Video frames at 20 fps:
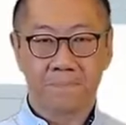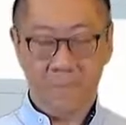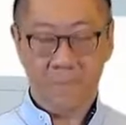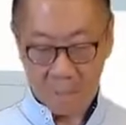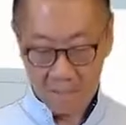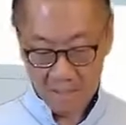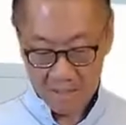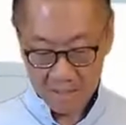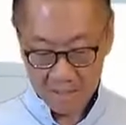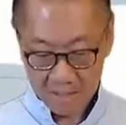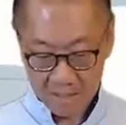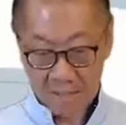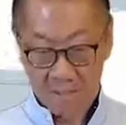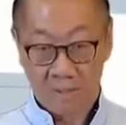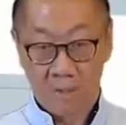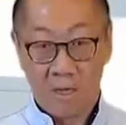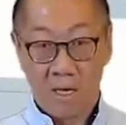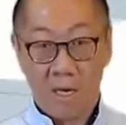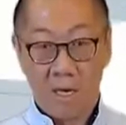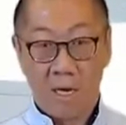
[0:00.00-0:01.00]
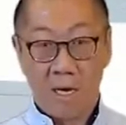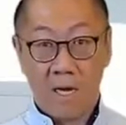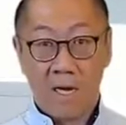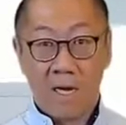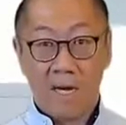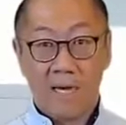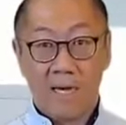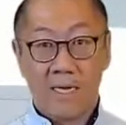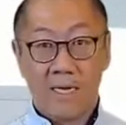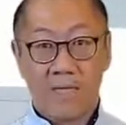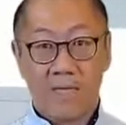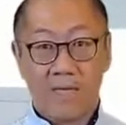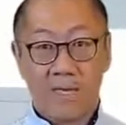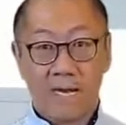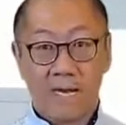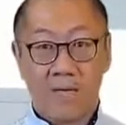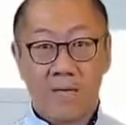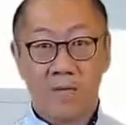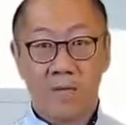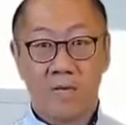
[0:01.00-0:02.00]
Okay, so it is an
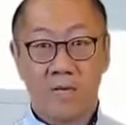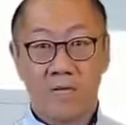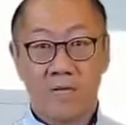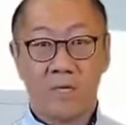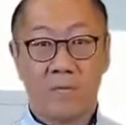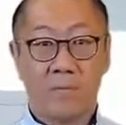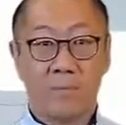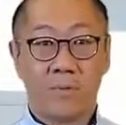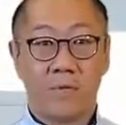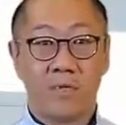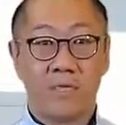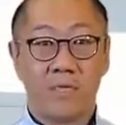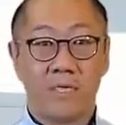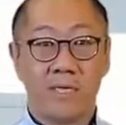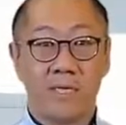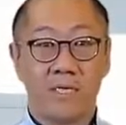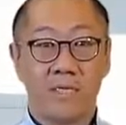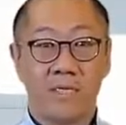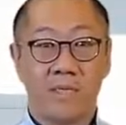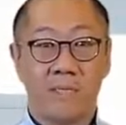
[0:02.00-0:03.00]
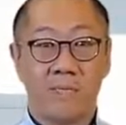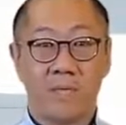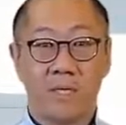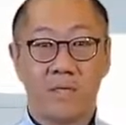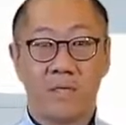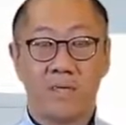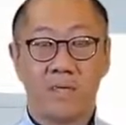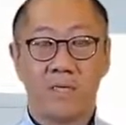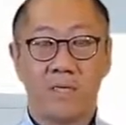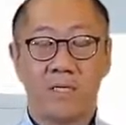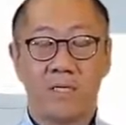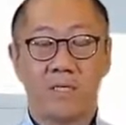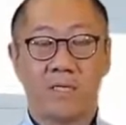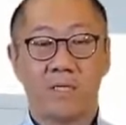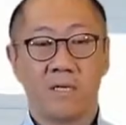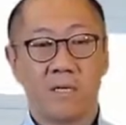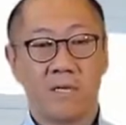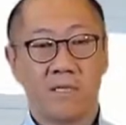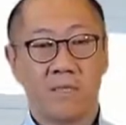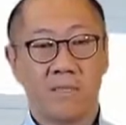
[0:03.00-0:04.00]
education process, but you need to
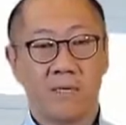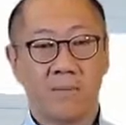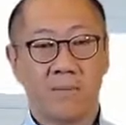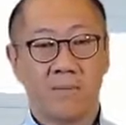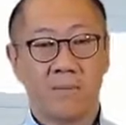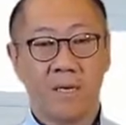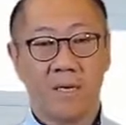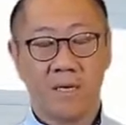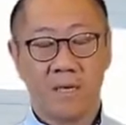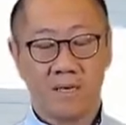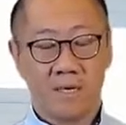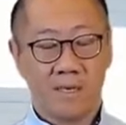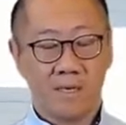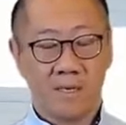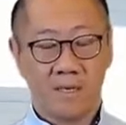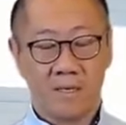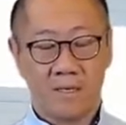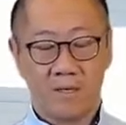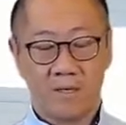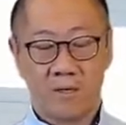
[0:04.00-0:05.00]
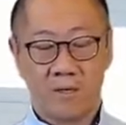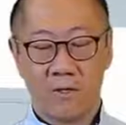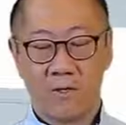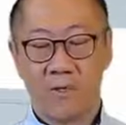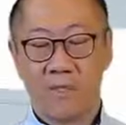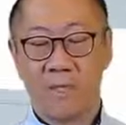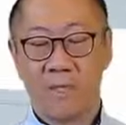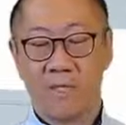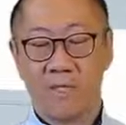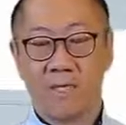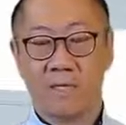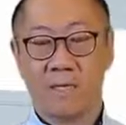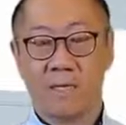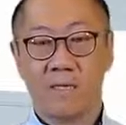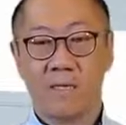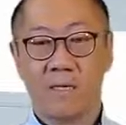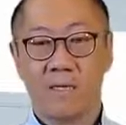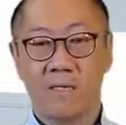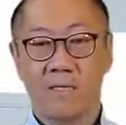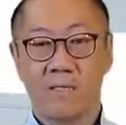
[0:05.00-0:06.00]
start somewhere, and the good news is
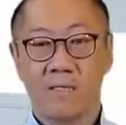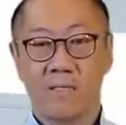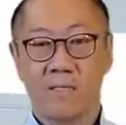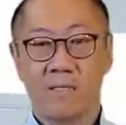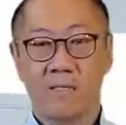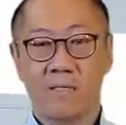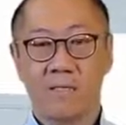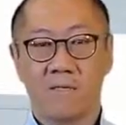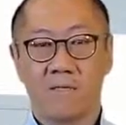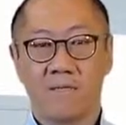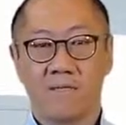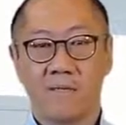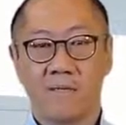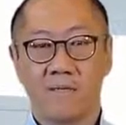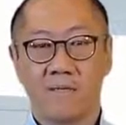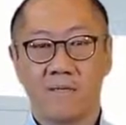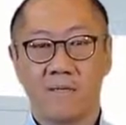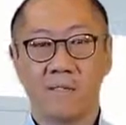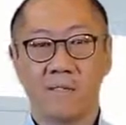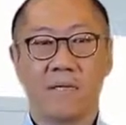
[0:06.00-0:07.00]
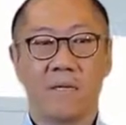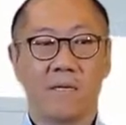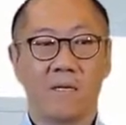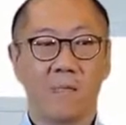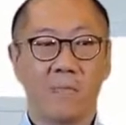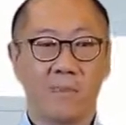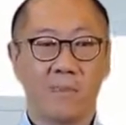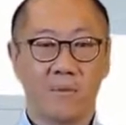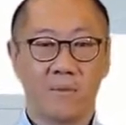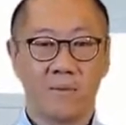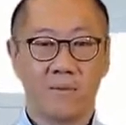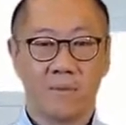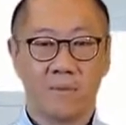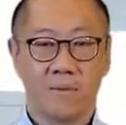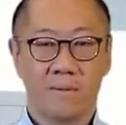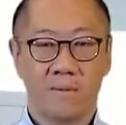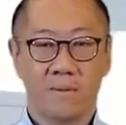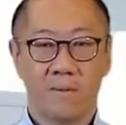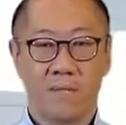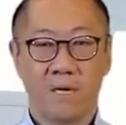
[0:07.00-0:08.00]
that there's lots of guidance to help you
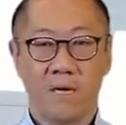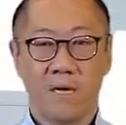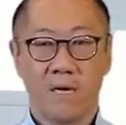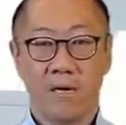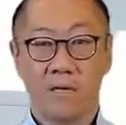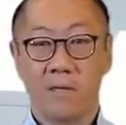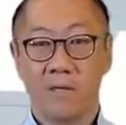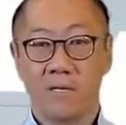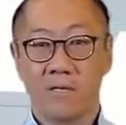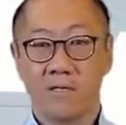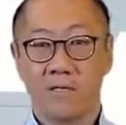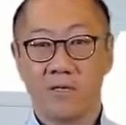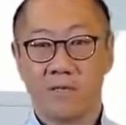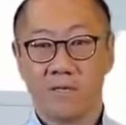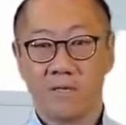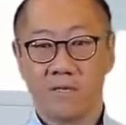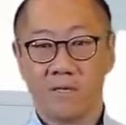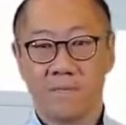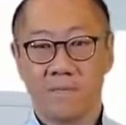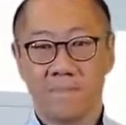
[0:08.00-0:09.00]
on this journey.